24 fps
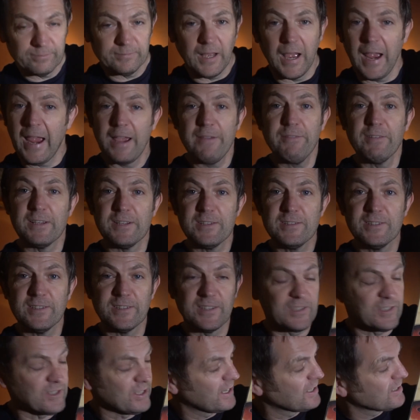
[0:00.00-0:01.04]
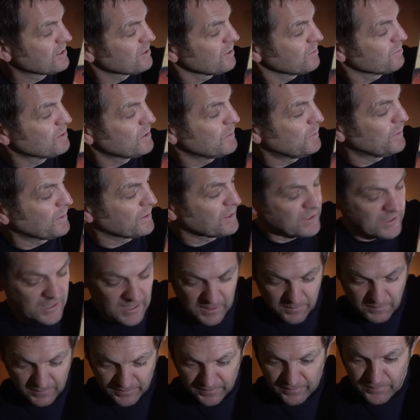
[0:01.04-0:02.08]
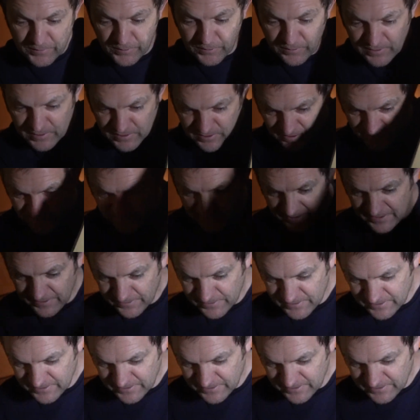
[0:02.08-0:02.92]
I haven't listened to this yet, so I'm super excited. I'm going to throw this on later